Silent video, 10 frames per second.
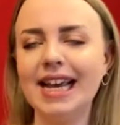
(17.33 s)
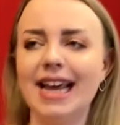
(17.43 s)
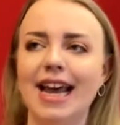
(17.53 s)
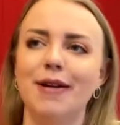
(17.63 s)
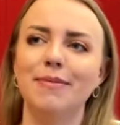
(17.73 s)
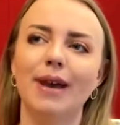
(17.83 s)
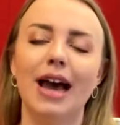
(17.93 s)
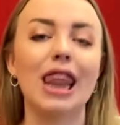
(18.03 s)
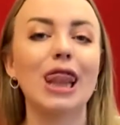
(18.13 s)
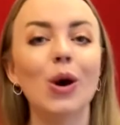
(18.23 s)
I
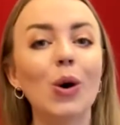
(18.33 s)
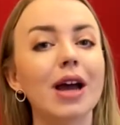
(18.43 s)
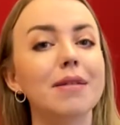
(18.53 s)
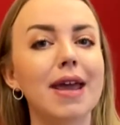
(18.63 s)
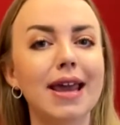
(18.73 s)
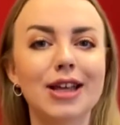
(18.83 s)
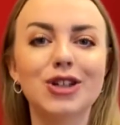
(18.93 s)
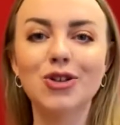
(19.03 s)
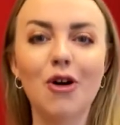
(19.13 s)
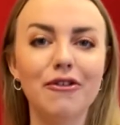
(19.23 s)
thought I'd make this
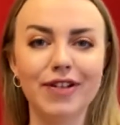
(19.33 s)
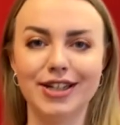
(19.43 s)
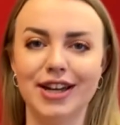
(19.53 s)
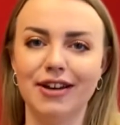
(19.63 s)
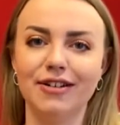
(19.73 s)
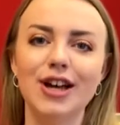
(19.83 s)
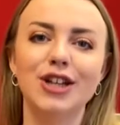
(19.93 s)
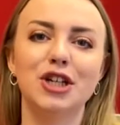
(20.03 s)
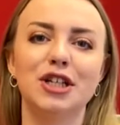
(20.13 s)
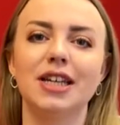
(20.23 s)
short video
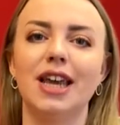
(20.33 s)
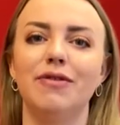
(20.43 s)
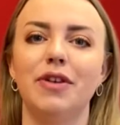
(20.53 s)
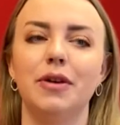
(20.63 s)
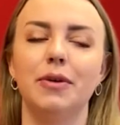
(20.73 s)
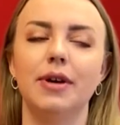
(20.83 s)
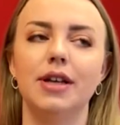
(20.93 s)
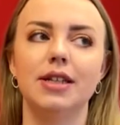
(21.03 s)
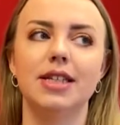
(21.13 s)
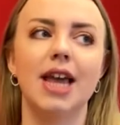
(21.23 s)
just to give you
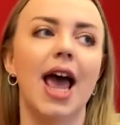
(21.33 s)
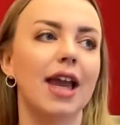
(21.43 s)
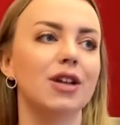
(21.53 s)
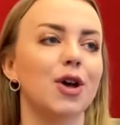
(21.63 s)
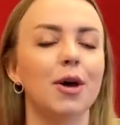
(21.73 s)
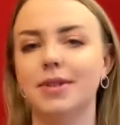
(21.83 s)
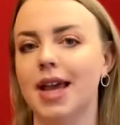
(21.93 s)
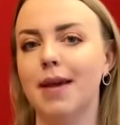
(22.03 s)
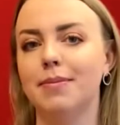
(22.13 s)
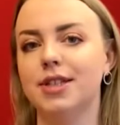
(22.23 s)
10 top
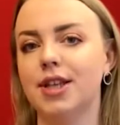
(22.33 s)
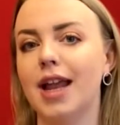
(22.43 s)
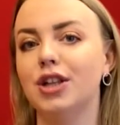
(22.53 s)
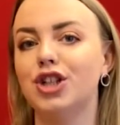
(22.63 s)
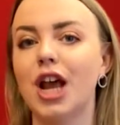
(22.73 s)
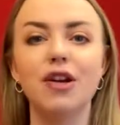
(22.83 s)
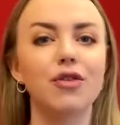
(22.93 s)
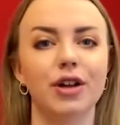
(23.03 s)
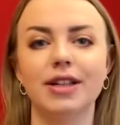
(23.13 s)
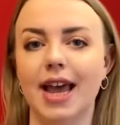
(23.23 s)
tips, 10
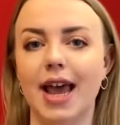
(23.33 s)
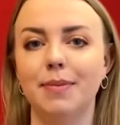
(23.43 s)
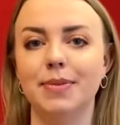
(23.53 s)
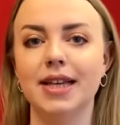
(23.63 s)
general tips